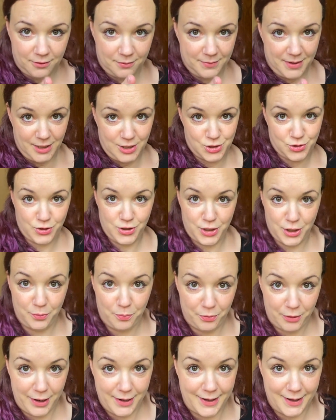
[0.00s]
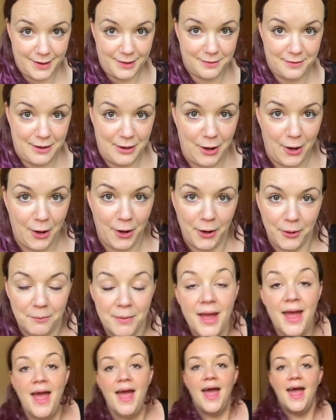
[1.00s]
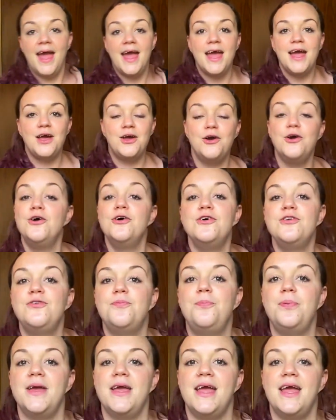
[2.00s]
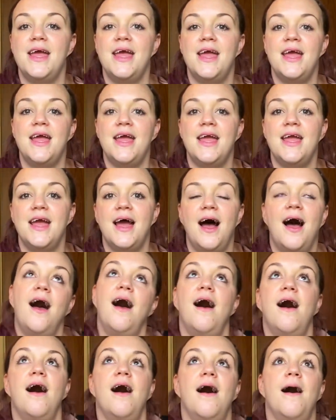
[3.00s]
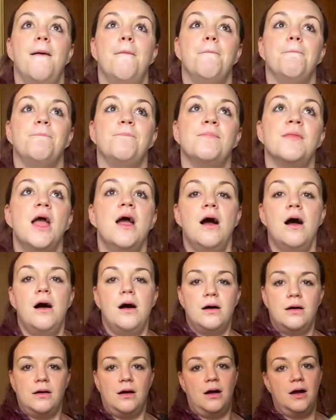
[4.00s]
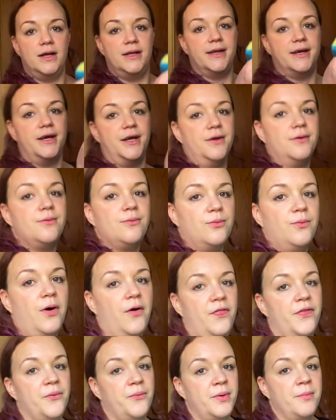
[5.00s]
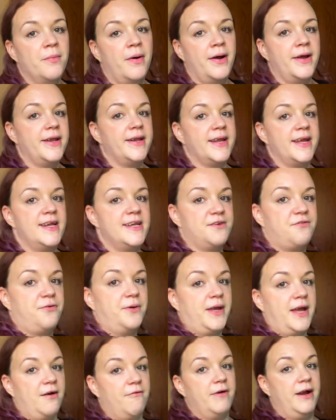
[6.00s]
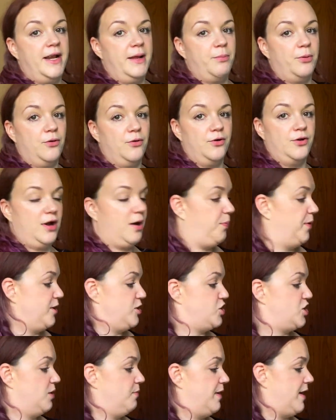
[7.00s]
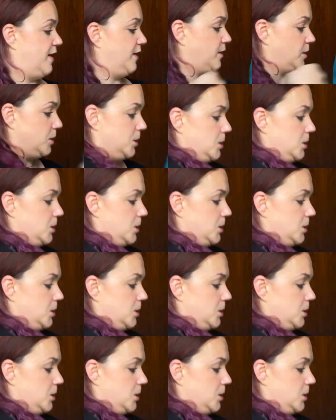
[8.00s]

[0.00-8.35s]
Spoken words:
Make sure you don't break anything at home. It could be, I know, one that we might need if we get really bored. A punching bag.